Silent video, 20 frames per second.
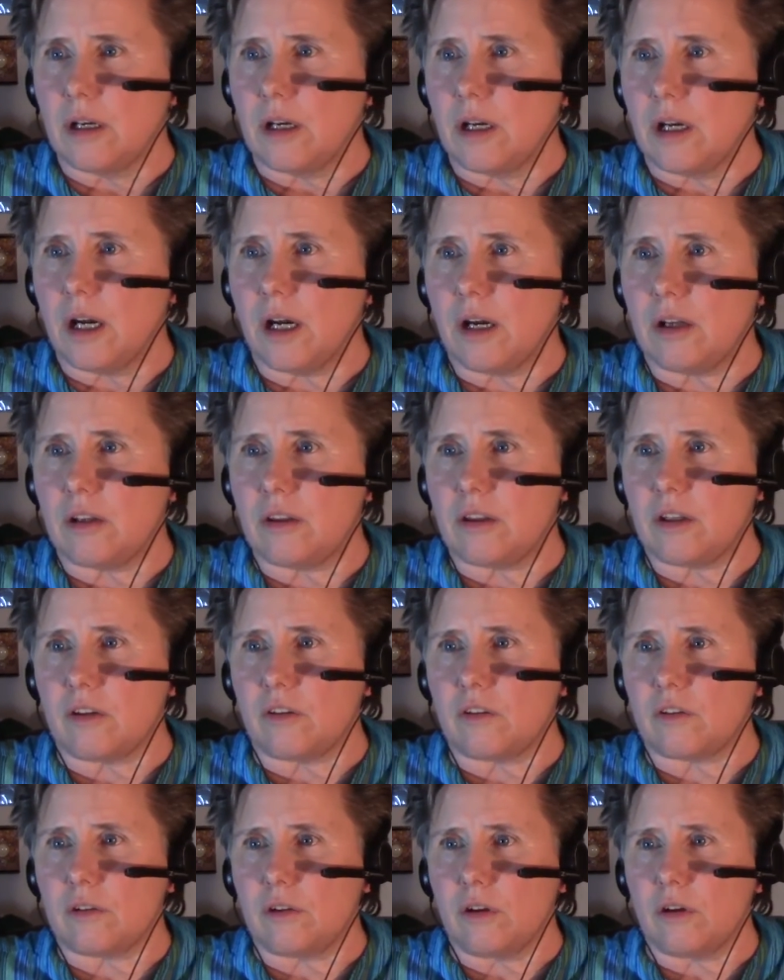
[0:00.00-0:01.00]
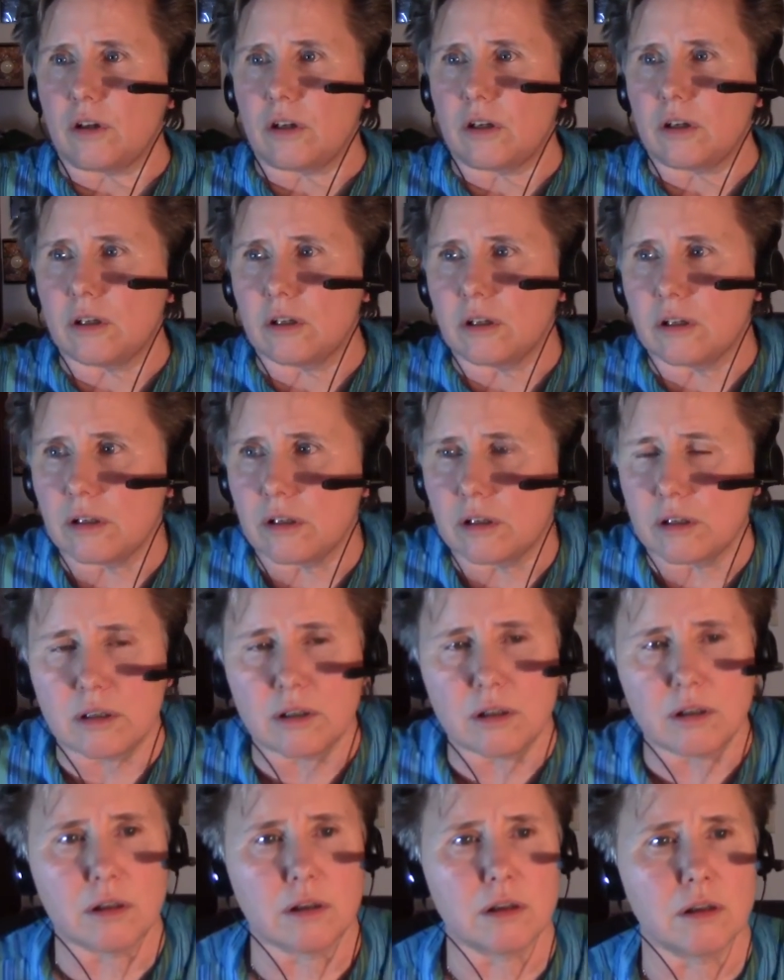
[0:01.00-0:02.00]
How do things look
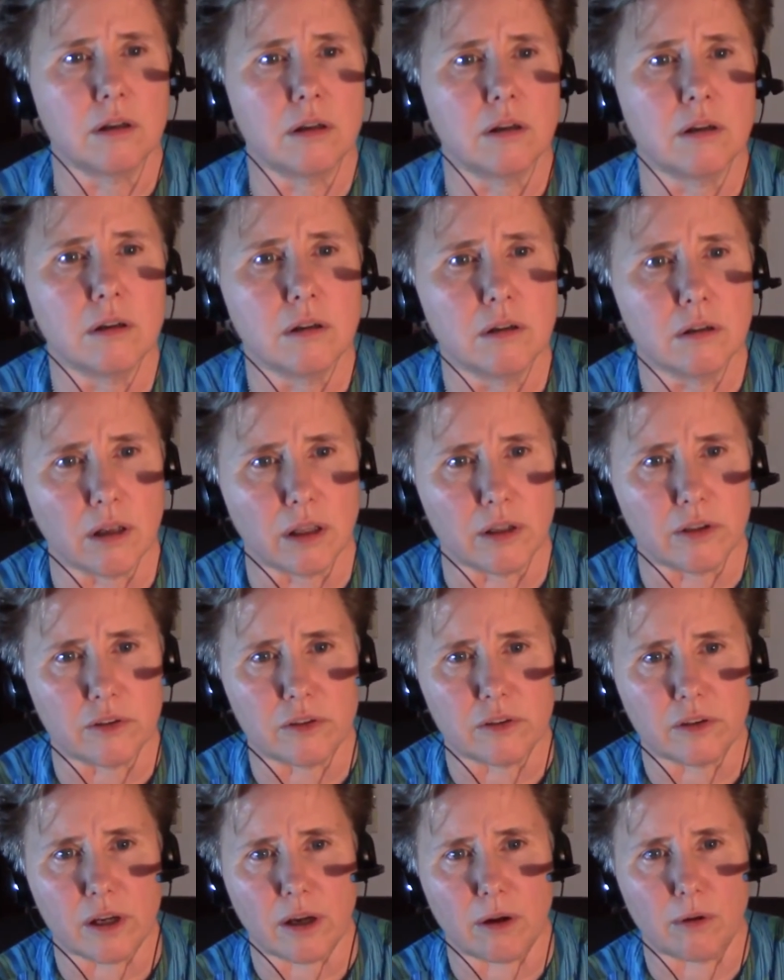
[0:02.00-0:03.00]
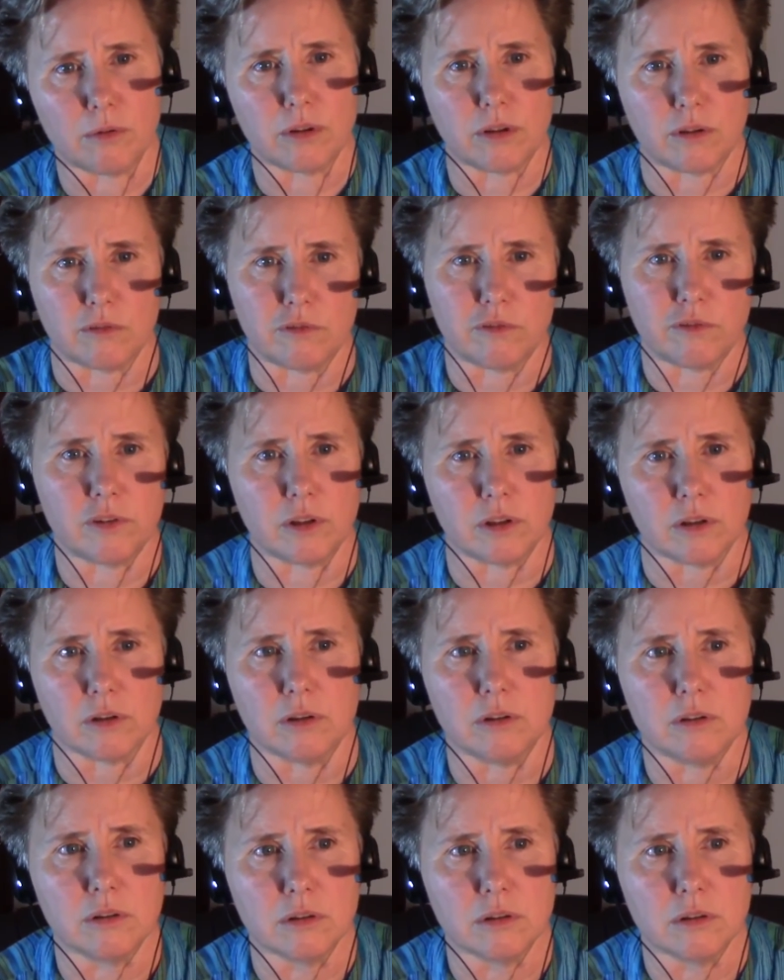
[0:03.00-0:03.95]
and sound and feel?